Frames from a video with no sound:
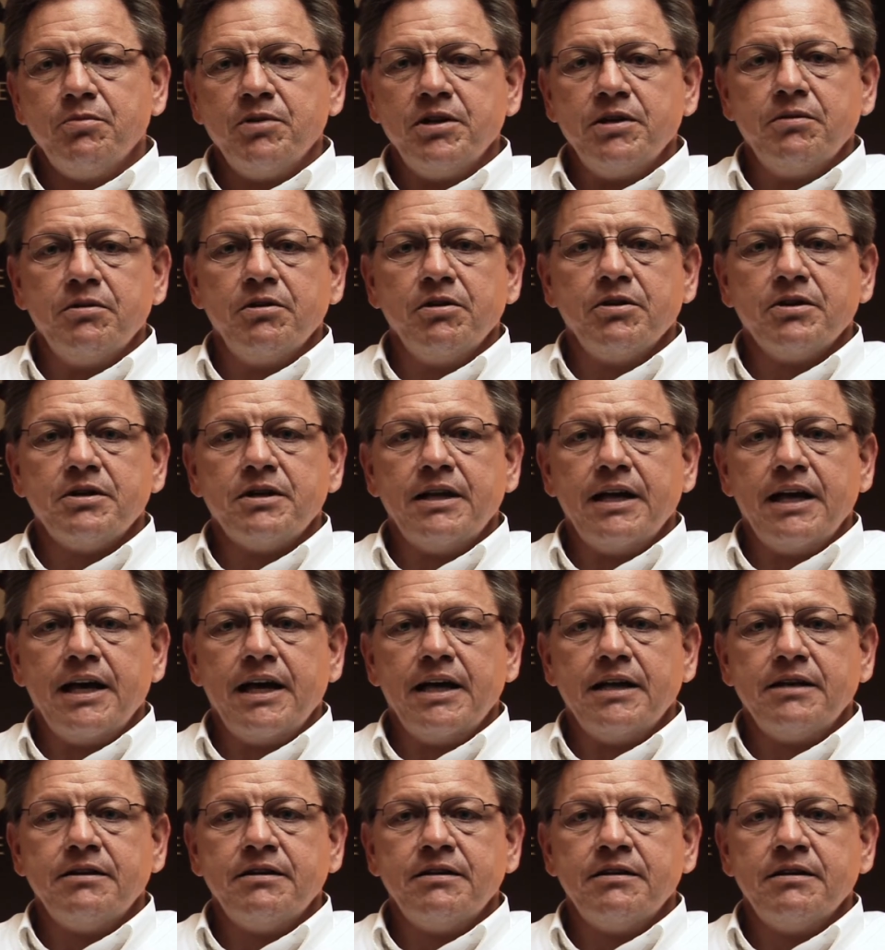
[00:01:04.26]
we looked
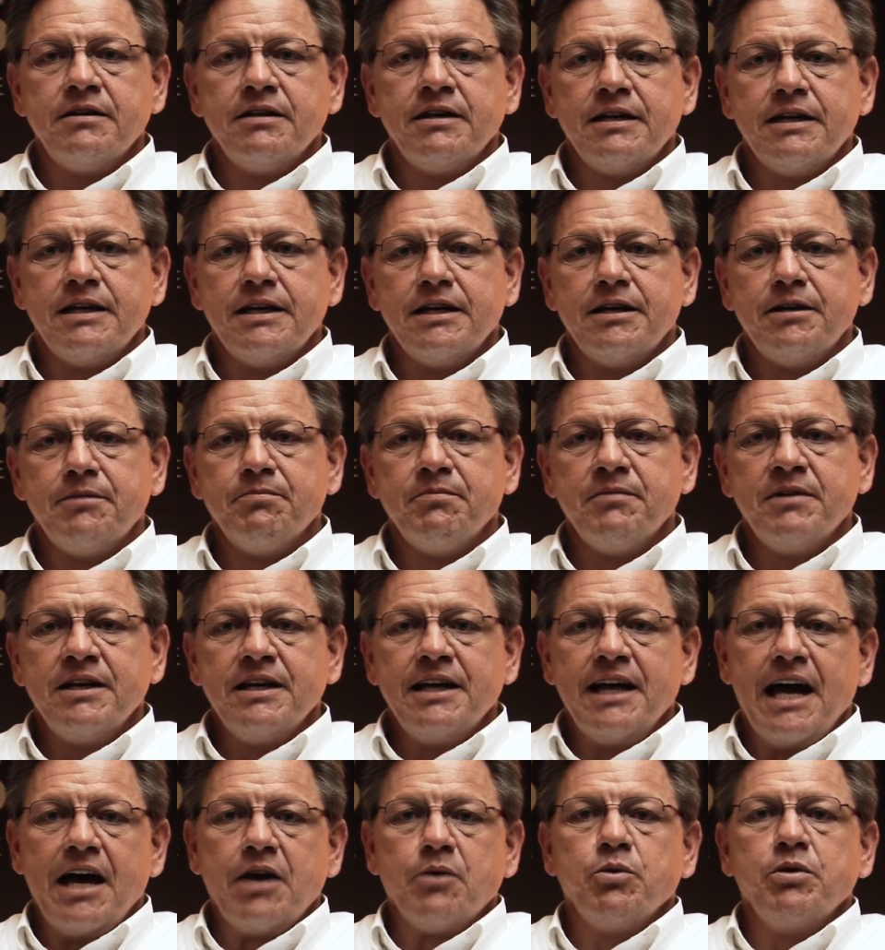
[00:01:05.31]
at um,
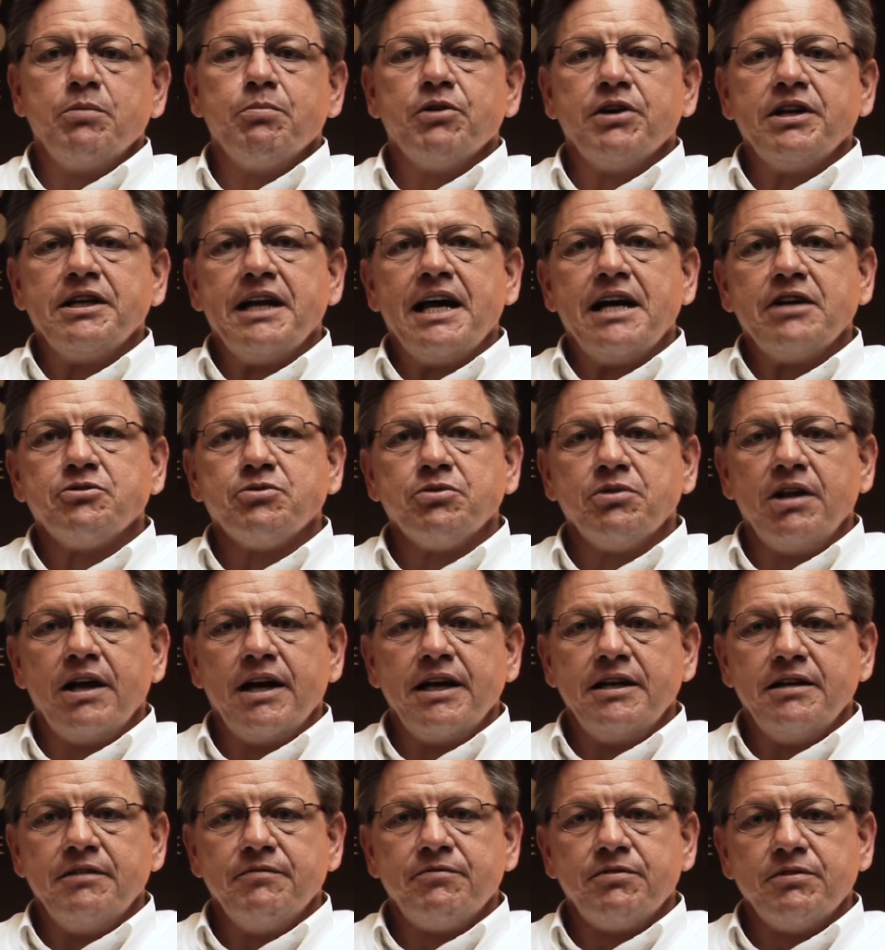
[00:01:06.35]
how do we bring natural
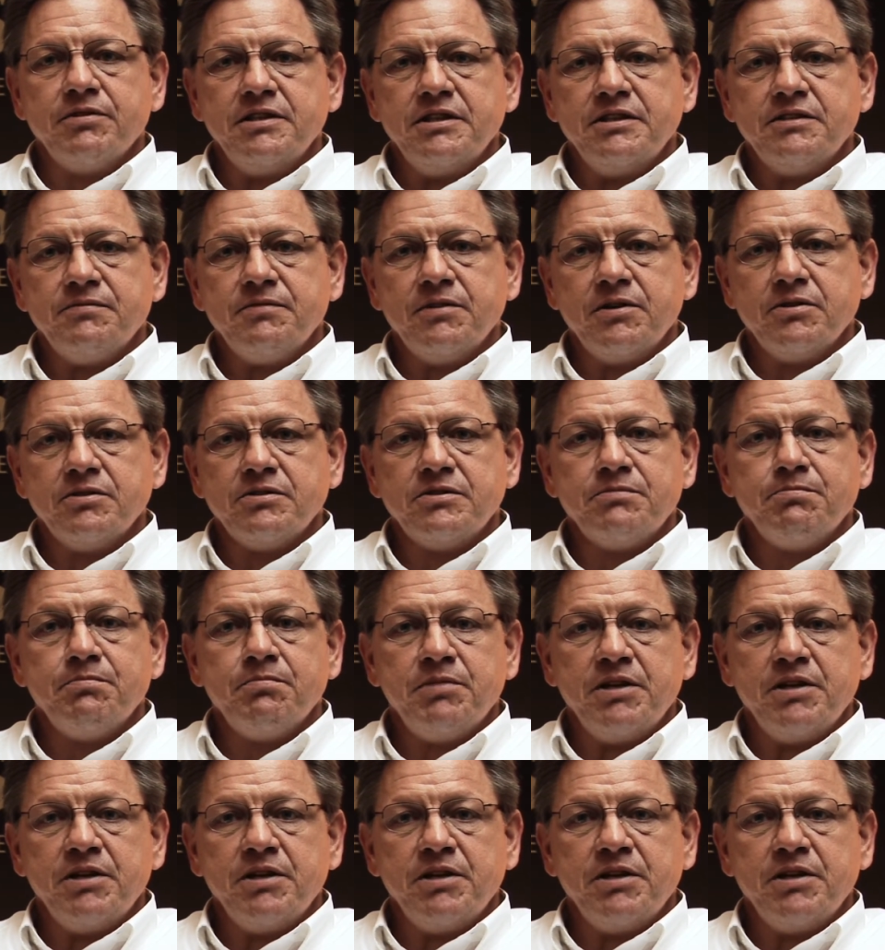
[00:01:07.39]
light in for these folks?